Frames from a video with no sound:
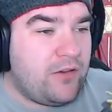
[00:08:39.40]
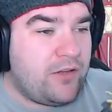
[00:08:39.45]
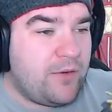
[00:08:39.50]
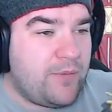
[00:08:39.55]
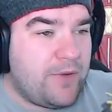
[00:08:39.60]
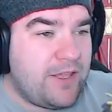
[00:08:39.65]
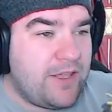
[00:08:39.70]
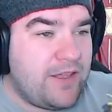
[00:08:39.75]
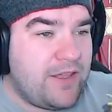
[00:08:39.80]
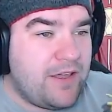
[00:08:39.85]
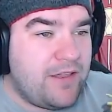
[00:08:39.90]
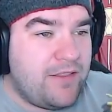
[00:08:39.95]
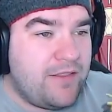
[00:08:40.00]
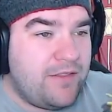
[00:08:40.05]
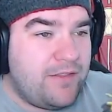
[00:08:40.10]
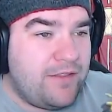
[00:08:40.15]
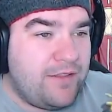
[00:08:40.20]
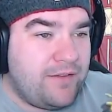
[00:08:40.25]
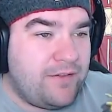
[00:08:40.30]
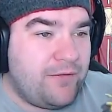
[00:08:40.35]
be
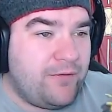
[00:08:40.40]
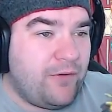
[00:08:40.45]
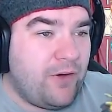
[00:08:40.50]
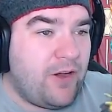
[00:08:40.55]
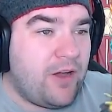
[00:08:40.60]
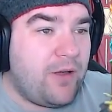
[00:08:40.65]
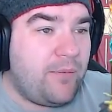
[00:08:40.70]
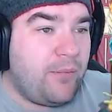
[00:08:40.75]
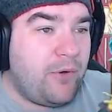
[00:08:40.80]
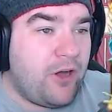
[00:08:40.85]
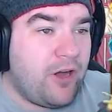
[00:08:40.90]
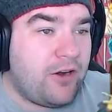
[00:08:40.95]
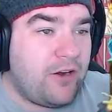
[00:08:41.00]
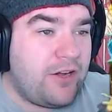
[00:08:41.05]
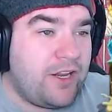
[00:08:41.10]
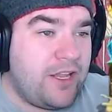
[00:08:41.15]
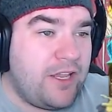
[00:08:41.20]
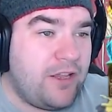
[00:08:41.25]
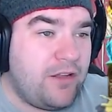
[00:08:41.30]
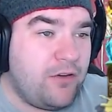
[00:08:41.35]
this Fire
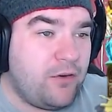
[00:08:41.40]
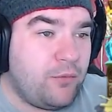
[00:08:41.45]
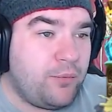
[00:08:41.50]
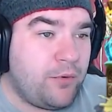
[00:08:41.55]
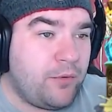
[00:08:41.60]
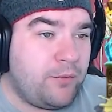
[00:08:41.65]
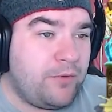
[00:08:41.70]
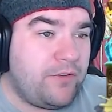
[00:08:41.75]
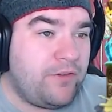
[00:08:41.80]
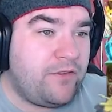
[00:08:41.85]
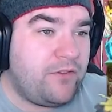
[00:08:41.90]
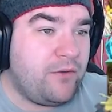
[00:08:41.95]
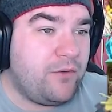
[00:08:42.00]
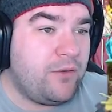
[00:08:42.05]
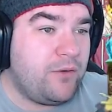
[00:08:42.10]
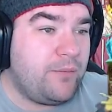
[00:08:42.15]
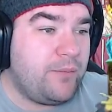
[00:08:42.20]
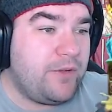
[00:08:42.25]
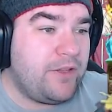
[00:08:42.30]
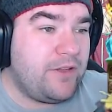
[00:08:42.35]
Pirate here. He'll probably just do
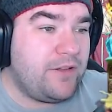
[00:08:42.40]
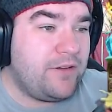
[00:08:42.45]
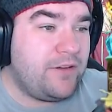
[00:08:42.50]
a big...